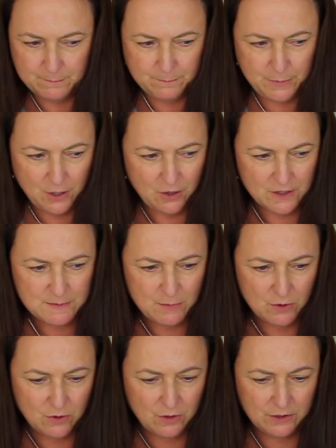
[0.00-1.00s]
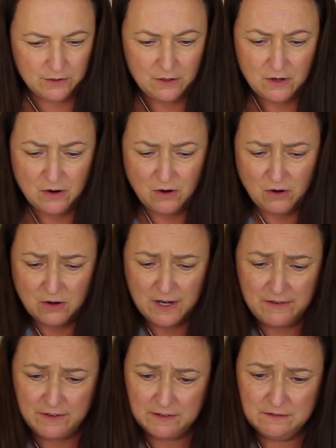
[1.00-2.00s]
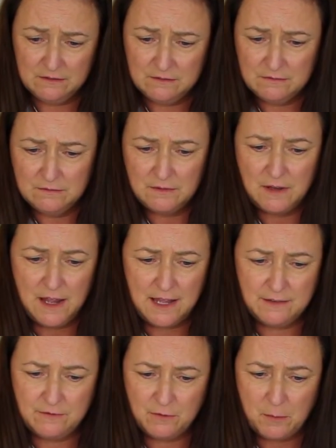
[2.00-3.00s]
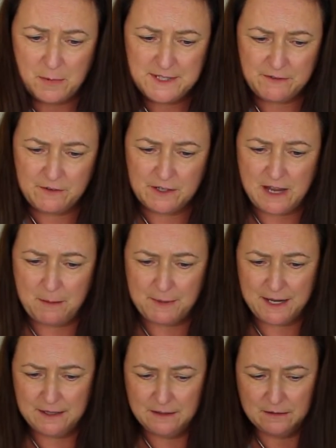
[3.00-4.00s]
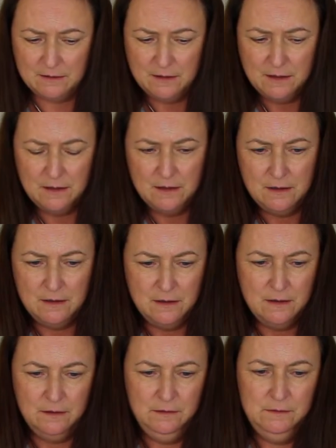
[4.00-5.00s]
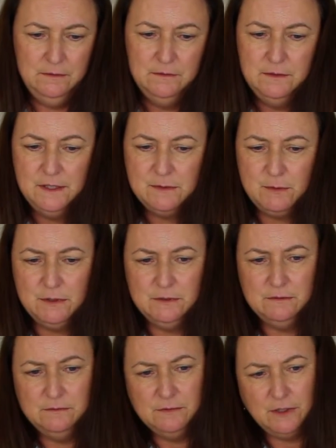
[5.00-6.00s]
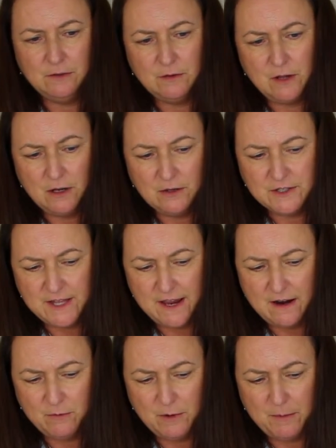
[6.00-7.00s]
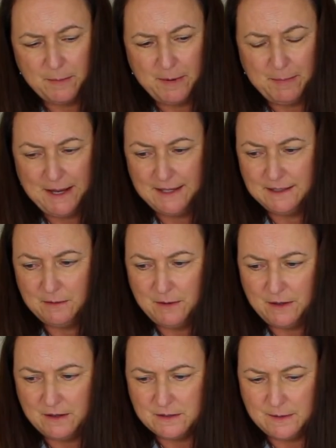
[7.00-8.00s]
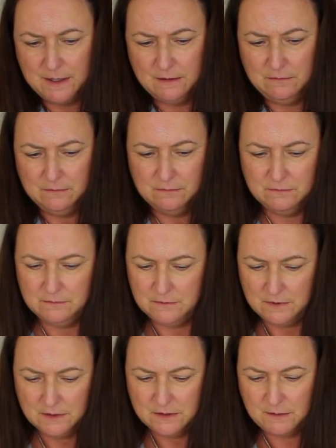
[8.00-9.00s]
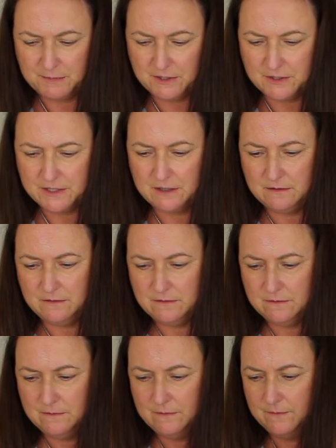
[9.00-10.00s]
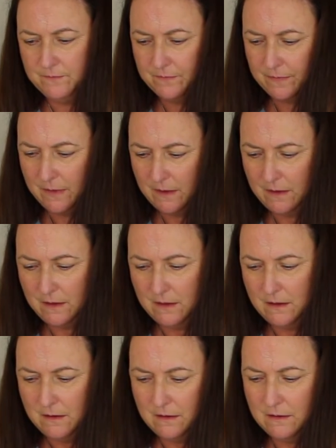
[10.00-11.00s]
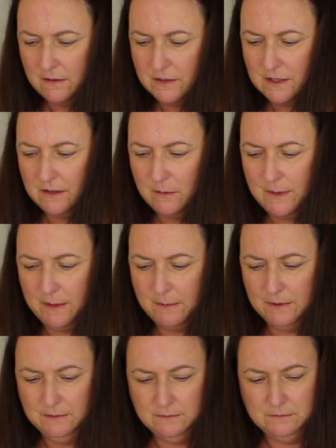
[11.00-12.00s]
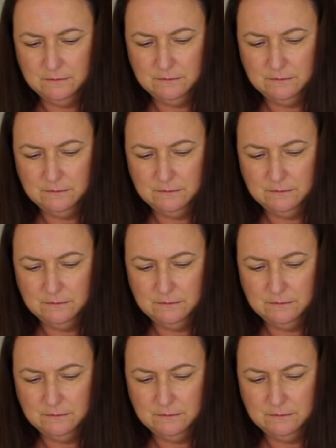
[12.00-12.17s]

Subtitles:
put lots more on, or even add from a different napkin. That this one, you know, colours there would maybe blend in with it as well. It's up to yourself. There's a little white one.